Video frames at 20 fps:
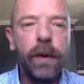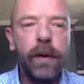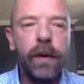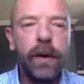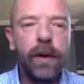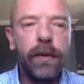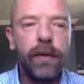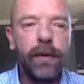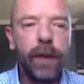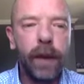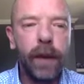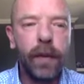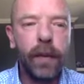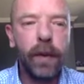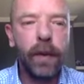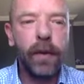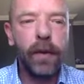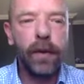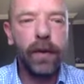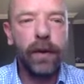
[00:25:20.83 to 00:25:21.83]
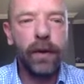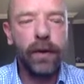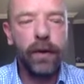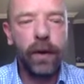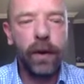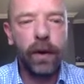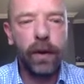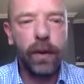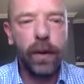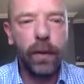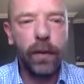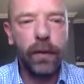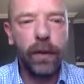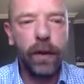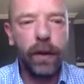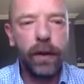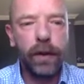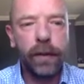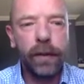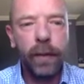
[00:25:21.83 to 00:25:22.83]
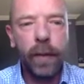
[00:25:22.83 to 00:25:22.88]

You can find both of those on our website.